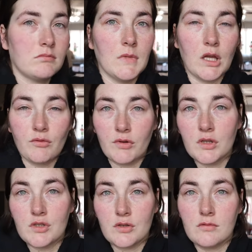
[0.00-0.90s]
like
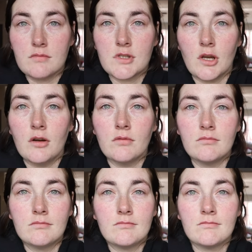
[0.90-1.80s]
really soon, so
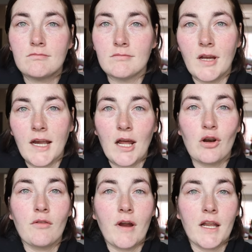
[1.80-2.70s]
I got it
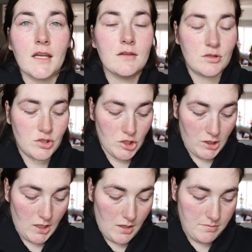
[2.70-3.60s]
all ready.
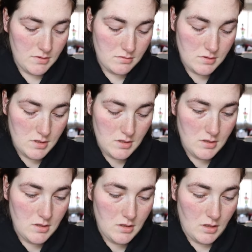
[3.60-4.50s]
Shook it up.
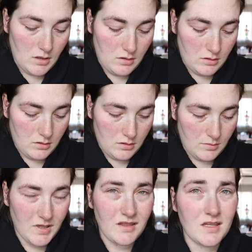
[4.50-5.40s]

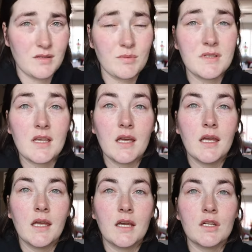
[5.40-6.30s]
Um, this was
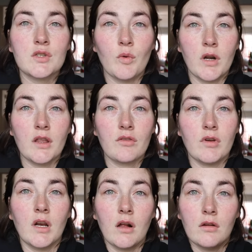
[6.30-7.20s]
like
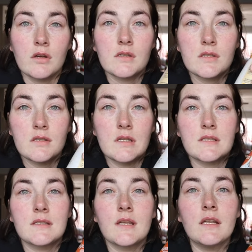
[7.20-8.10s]
twenty-three dollars.
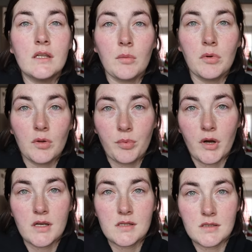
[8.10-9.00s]
This is like double the
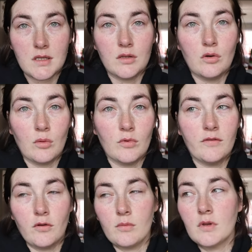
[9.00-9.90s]
price as like normal
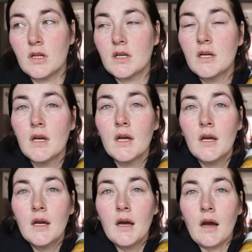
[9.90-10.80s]
formula.
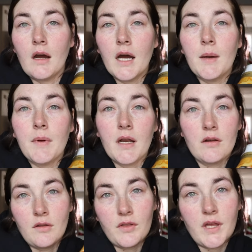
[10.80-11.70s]
Um, and I
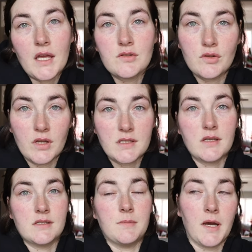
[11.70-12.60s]
know the cans are like
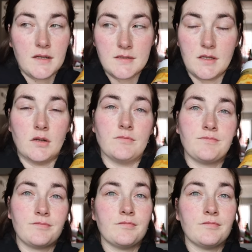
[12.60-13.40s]
sixty bucks, so